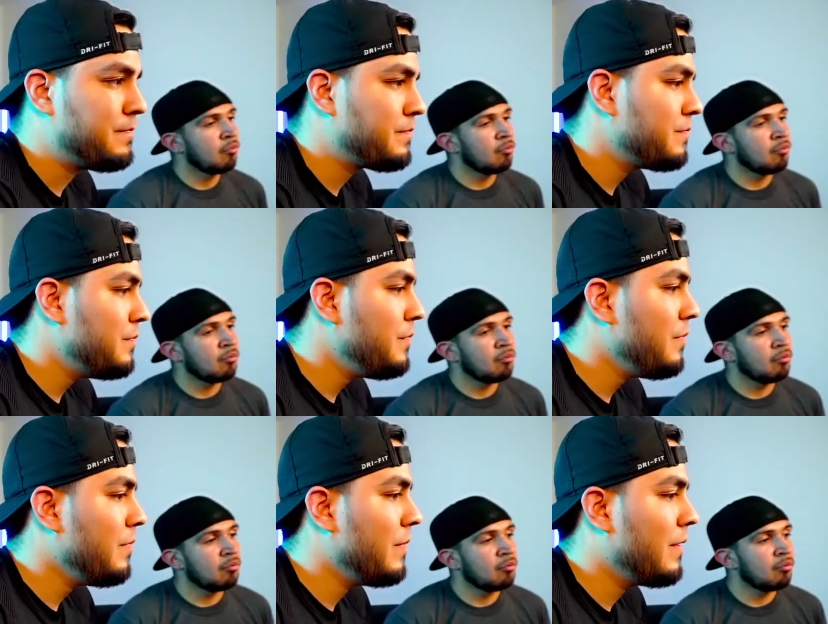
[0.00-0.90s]

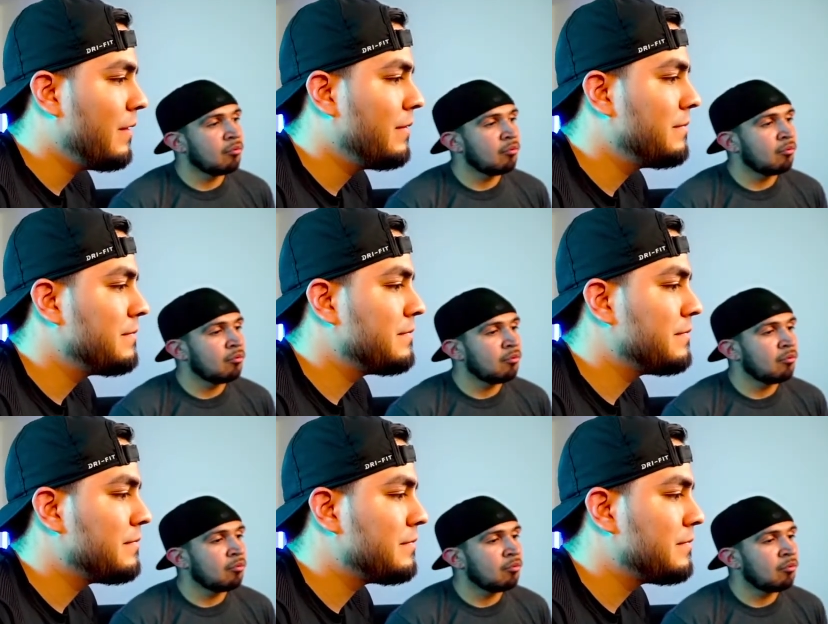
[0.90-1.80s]

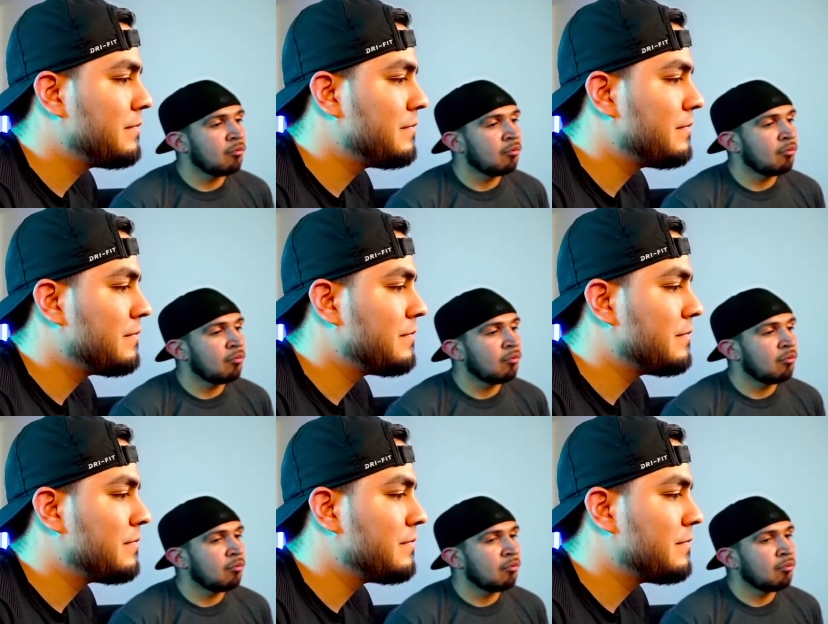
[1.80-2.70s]

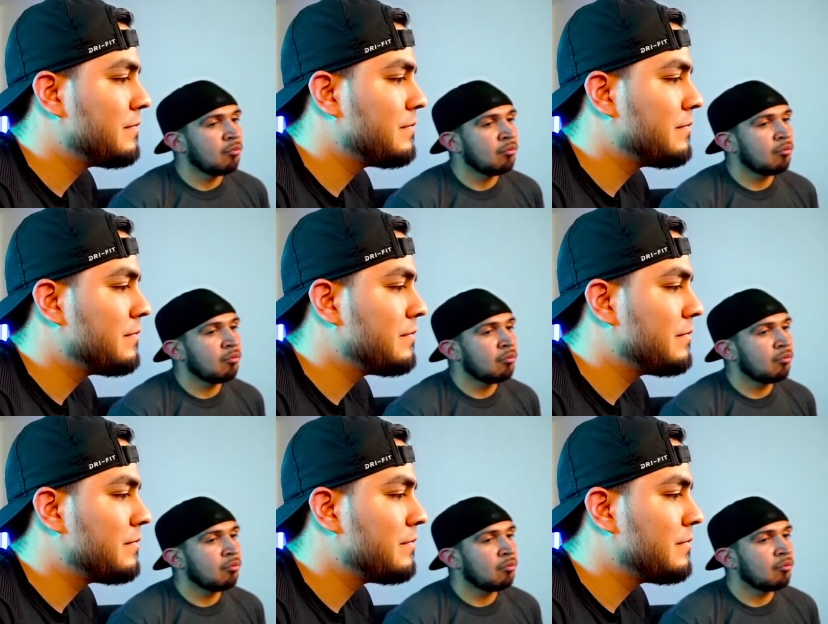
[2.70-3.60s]

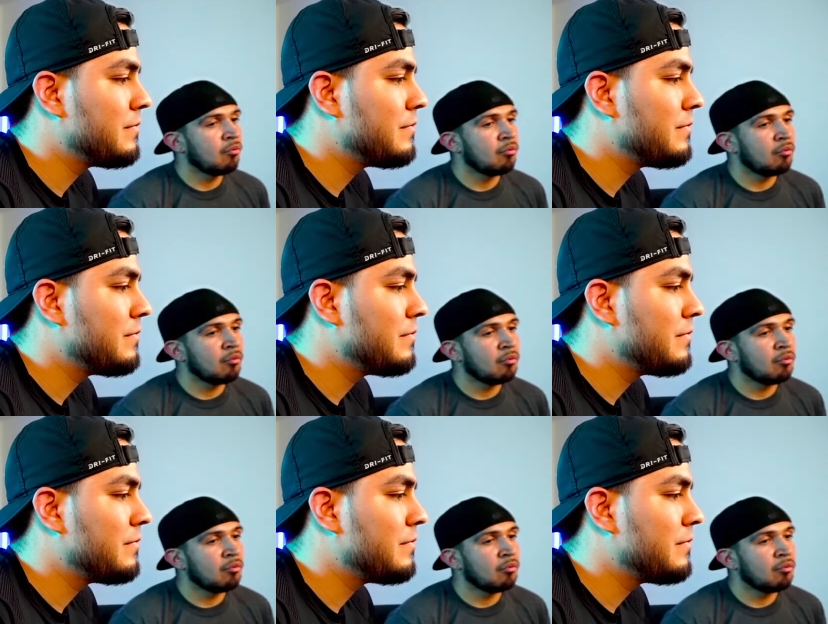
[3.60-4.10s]
Nothing is said.